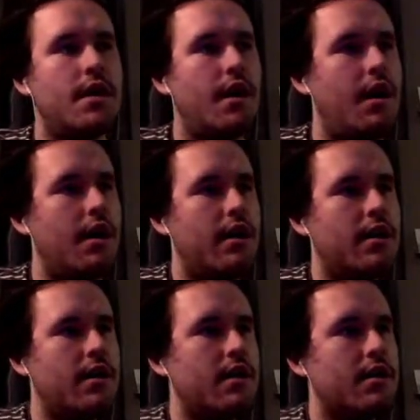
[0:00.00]

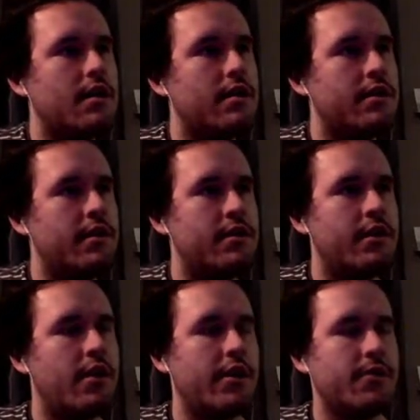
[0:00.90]

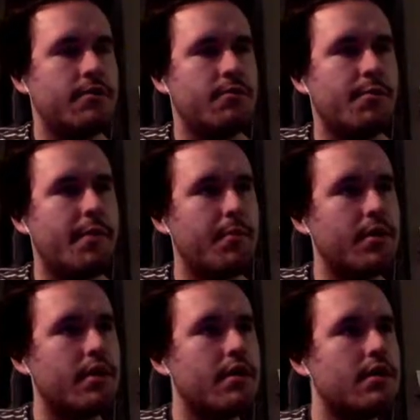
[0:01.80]
No, I don't remember.